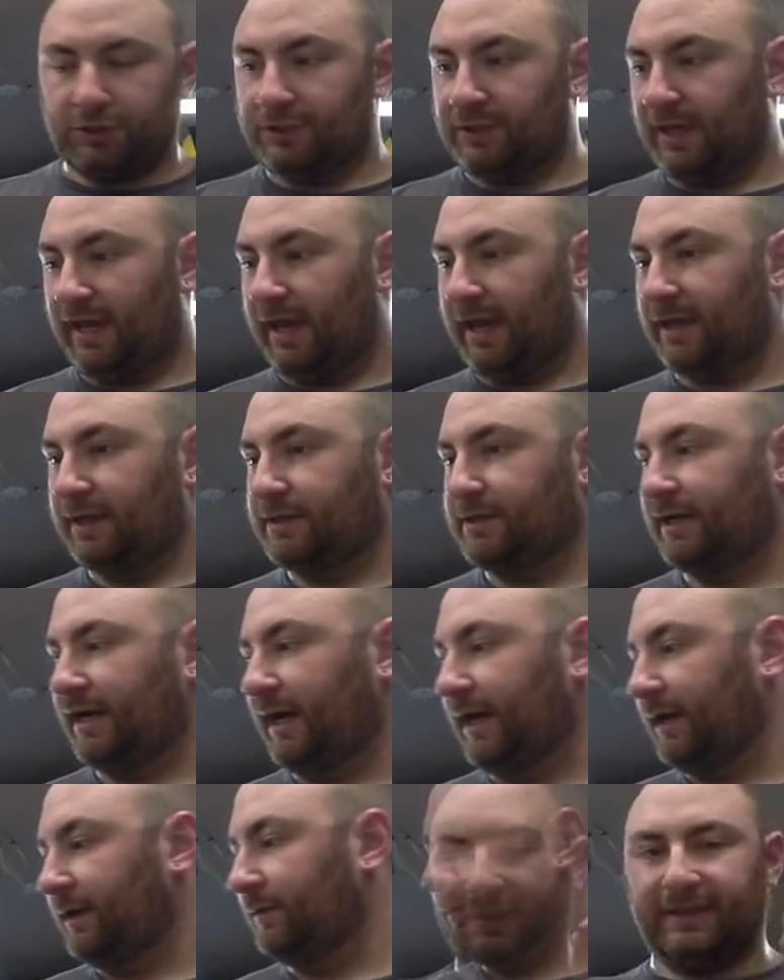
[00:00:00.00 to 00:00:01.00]
just hand
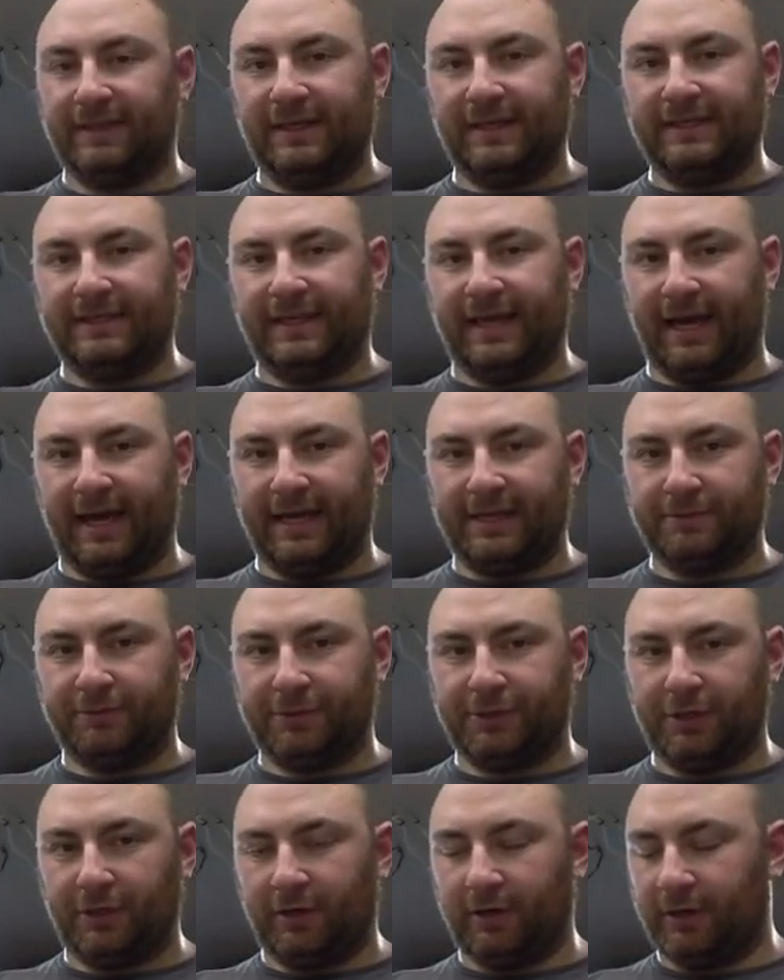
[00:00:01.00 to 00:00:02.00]
tight these guys,
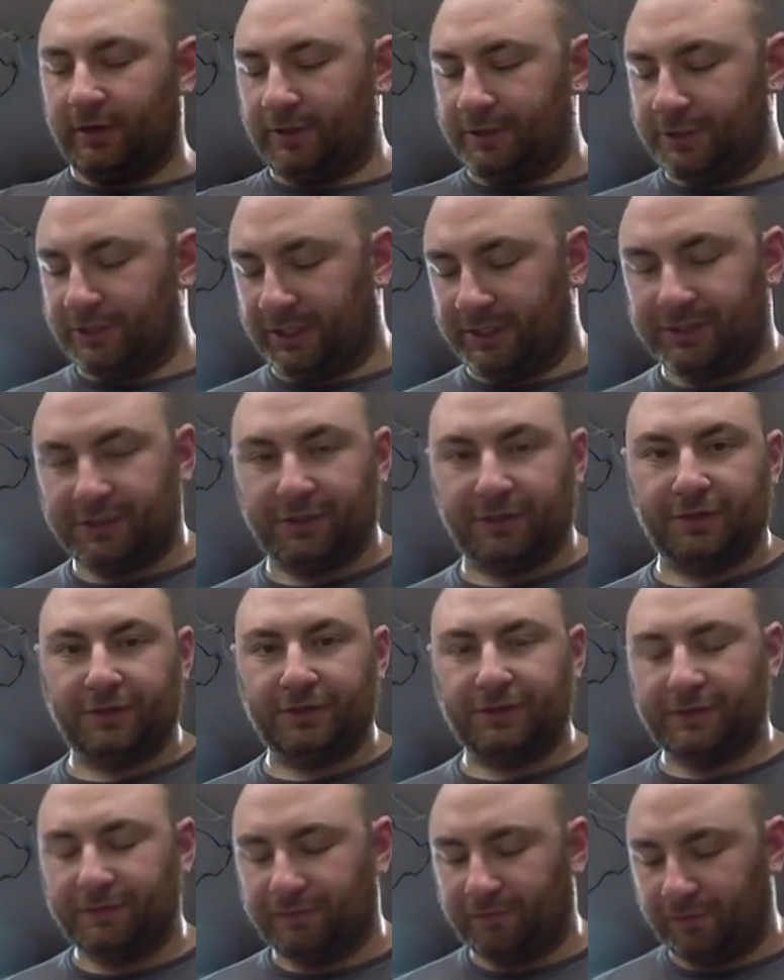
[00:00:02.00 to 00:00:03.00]
which are
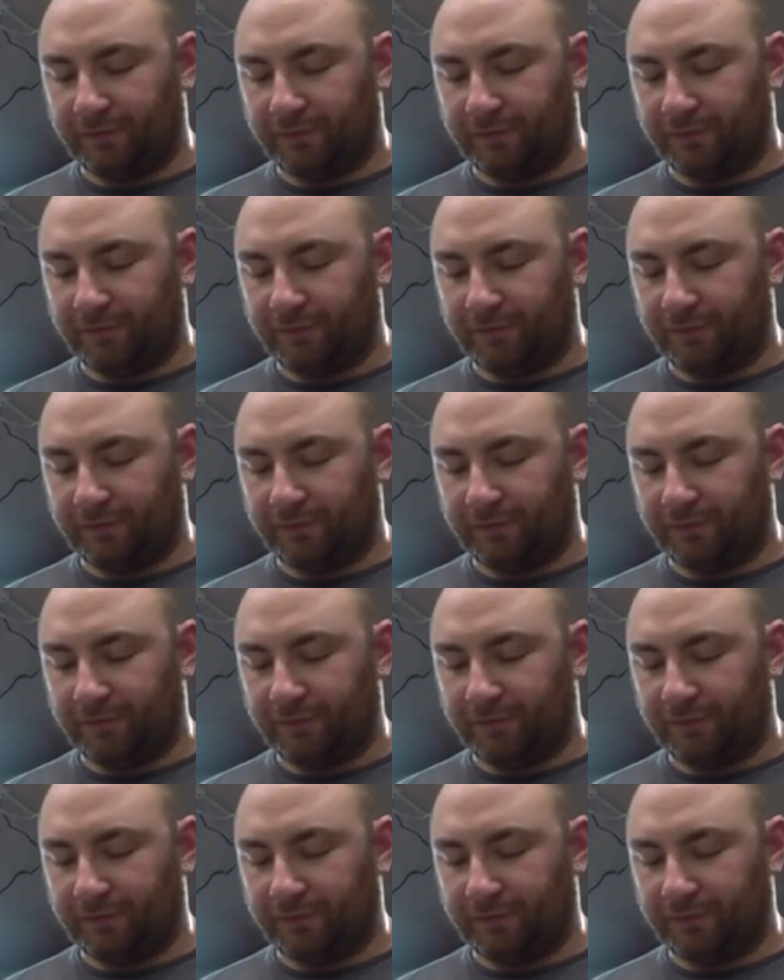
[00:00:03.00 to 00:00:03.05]
adjusters